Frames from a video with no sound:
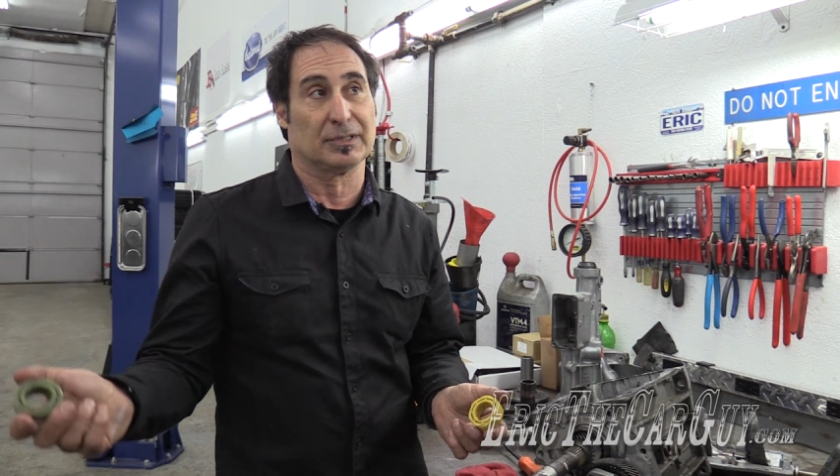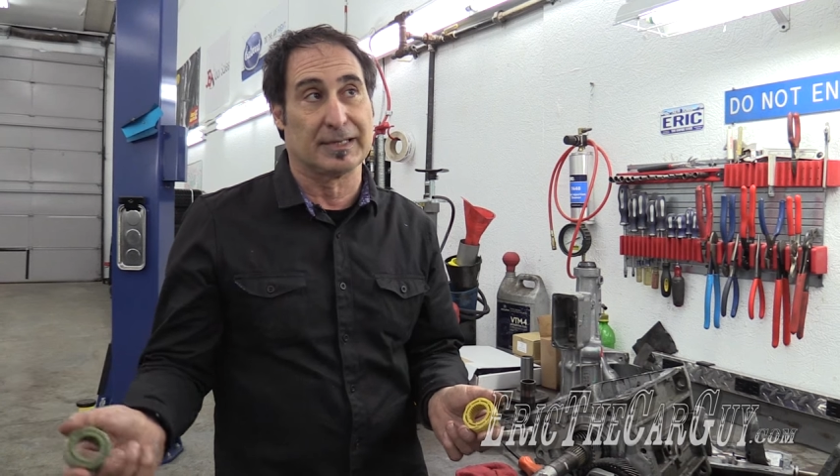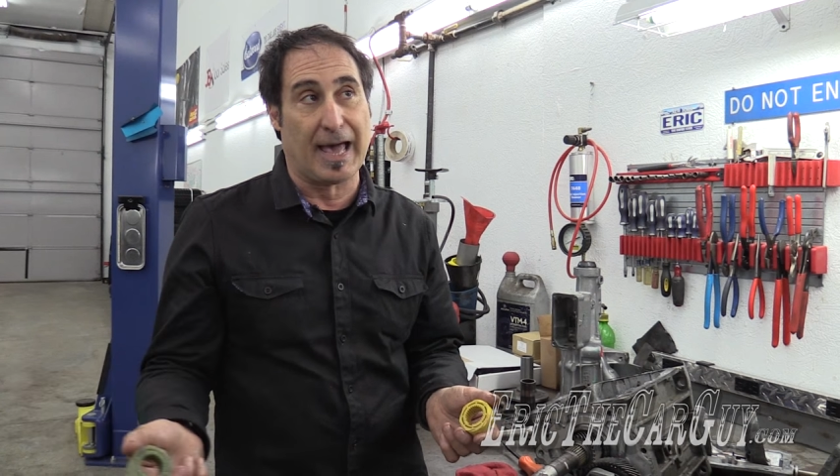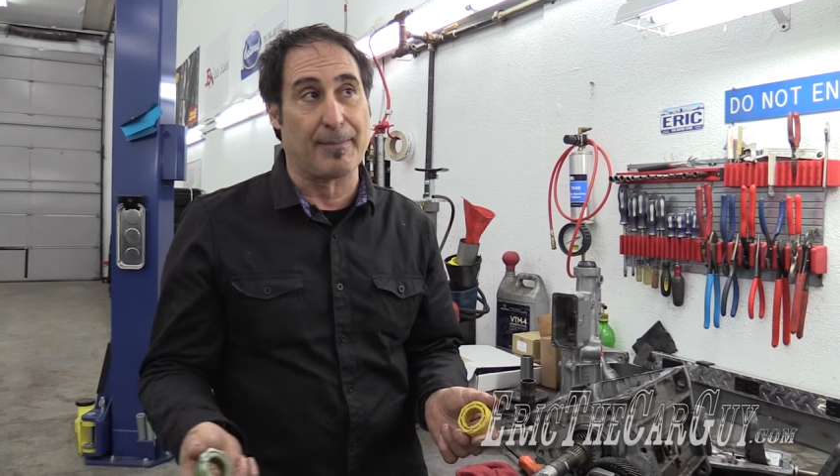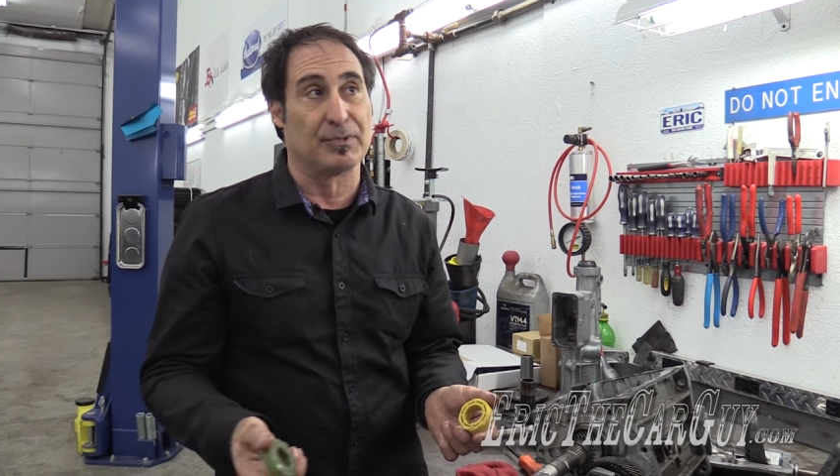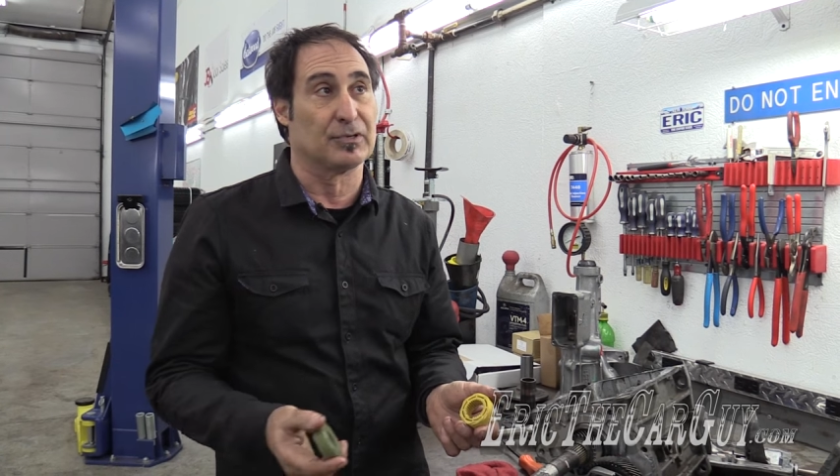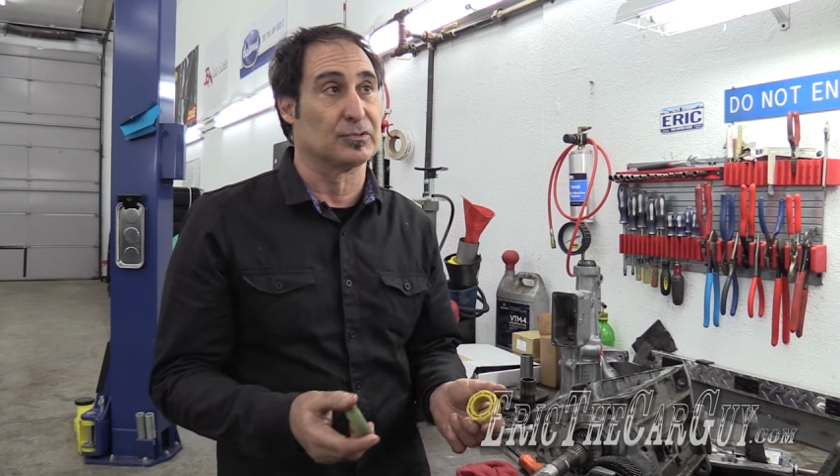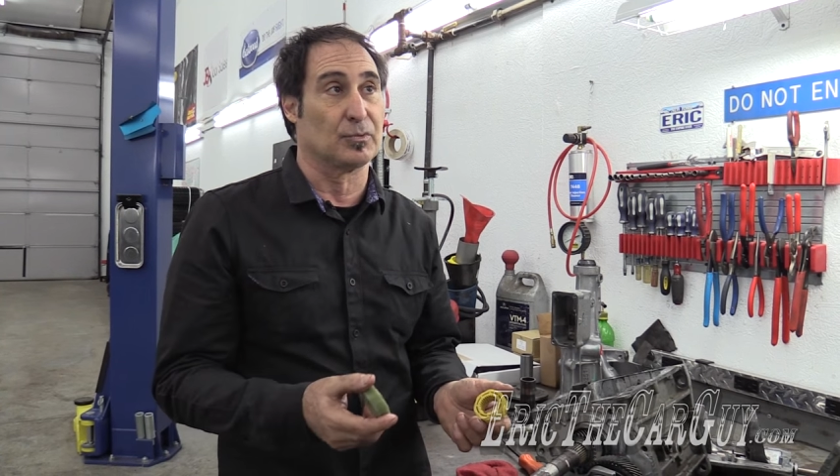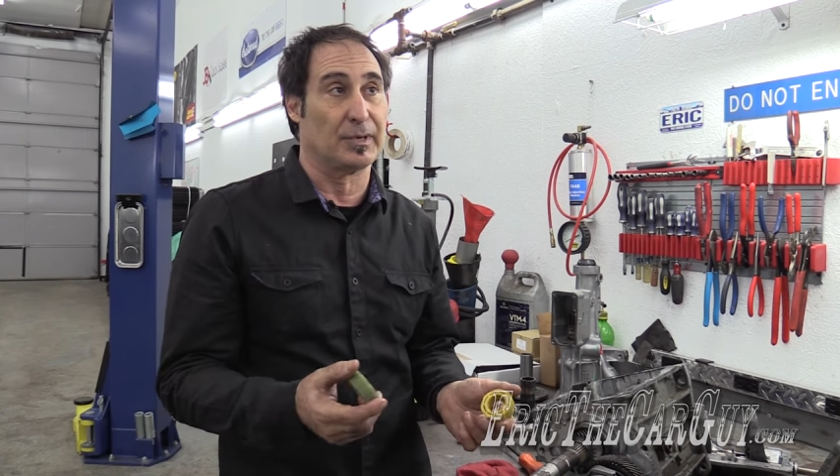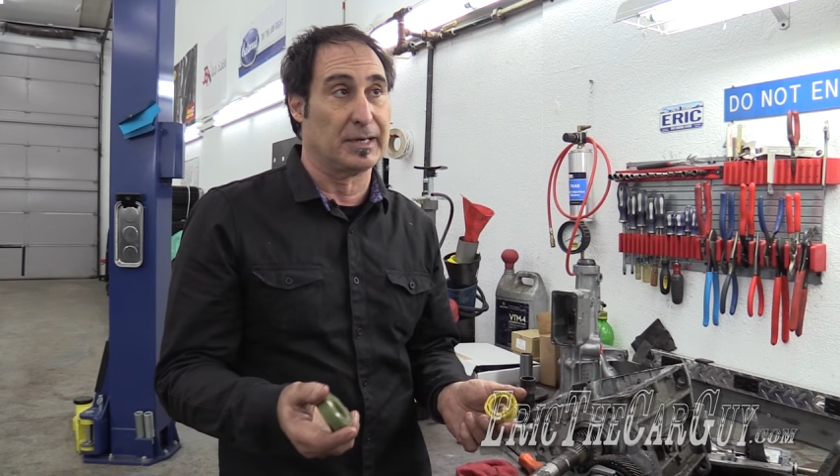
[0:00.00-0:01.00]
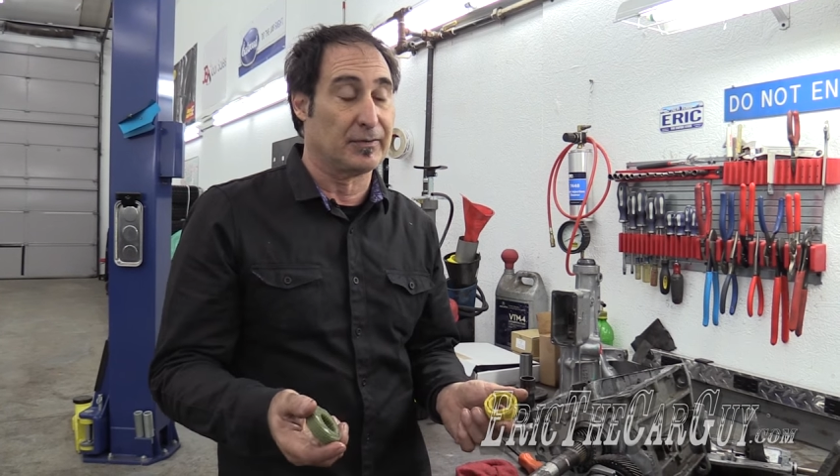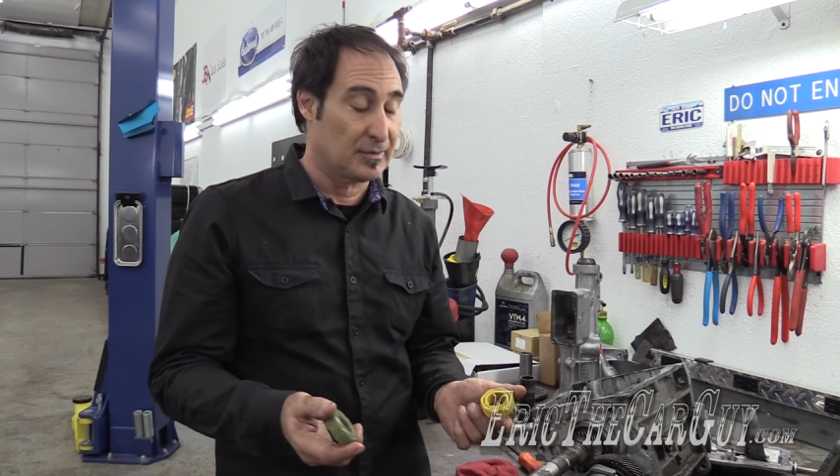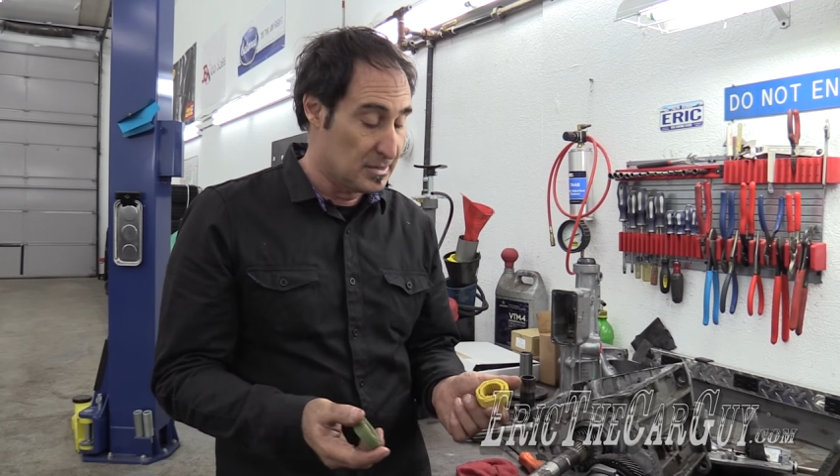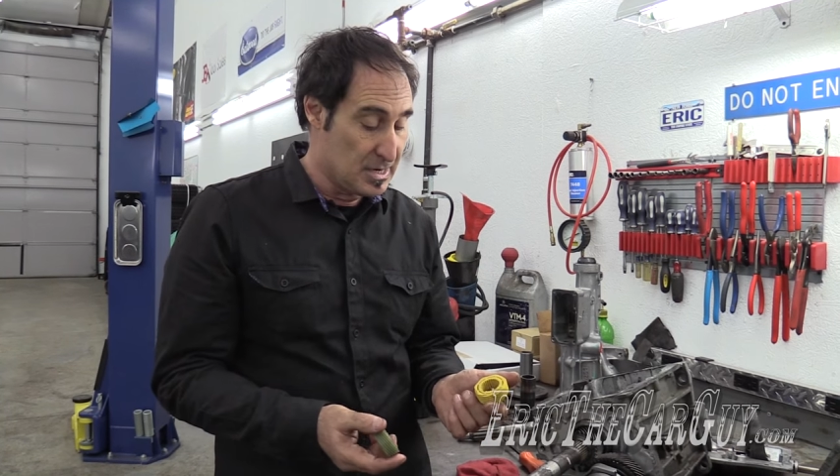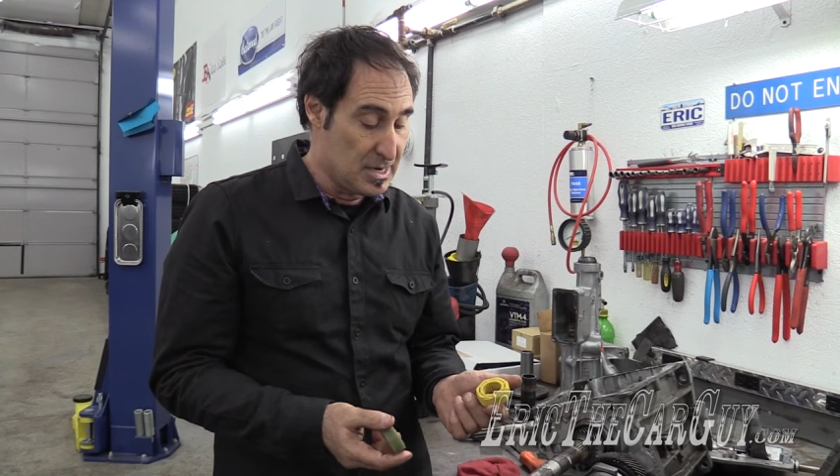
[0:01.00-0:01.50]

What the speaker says: adapters or whatever.